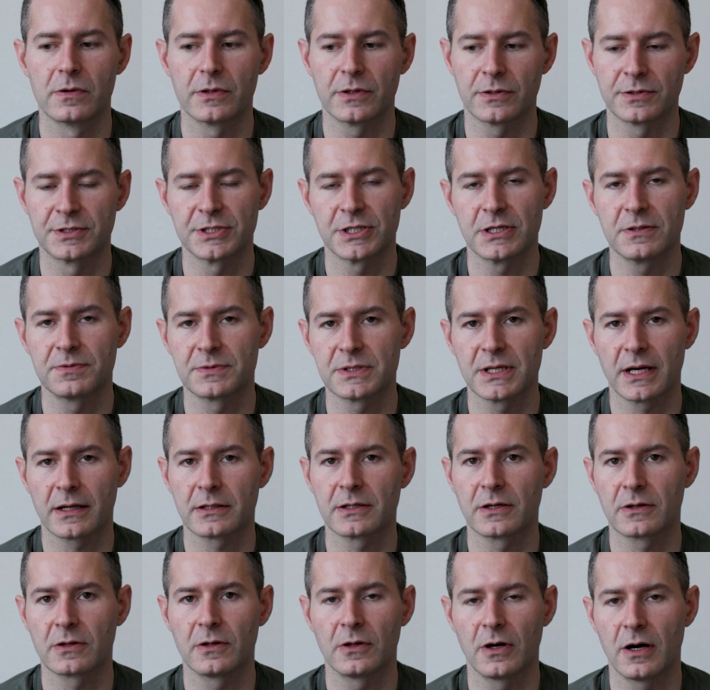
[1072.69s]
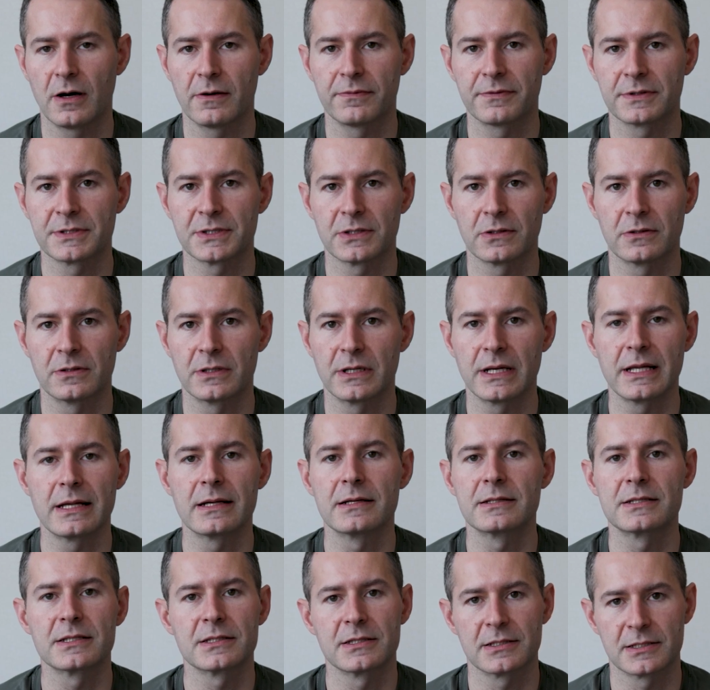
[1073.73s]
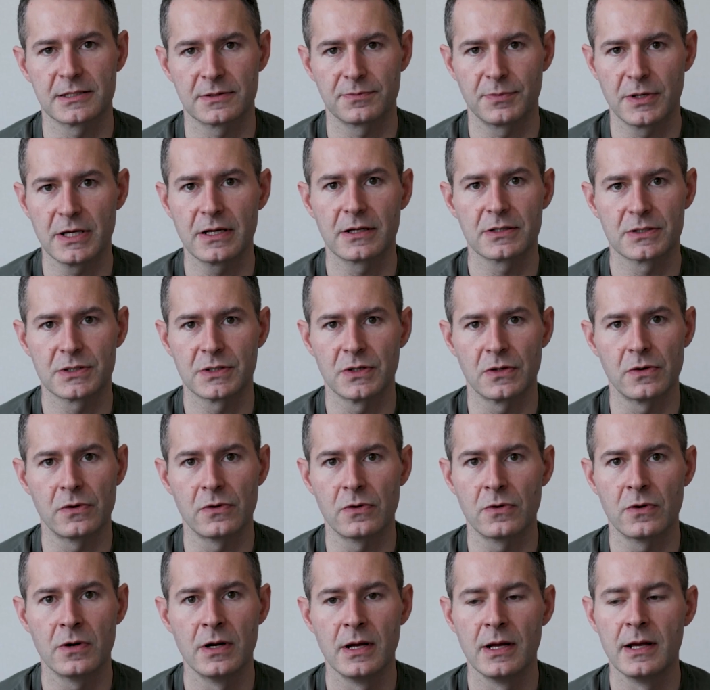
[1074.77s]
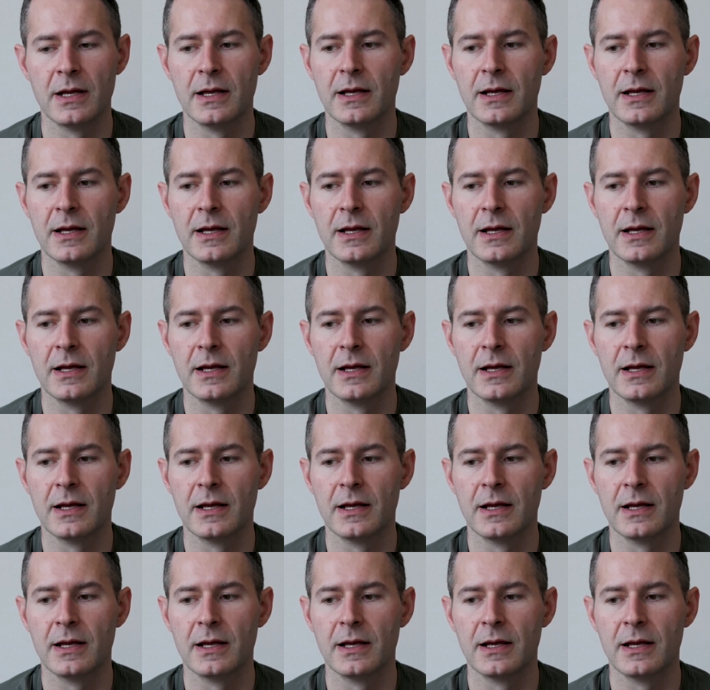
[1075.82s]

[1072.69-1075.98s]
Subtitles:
your chief technical officer, needs to speak to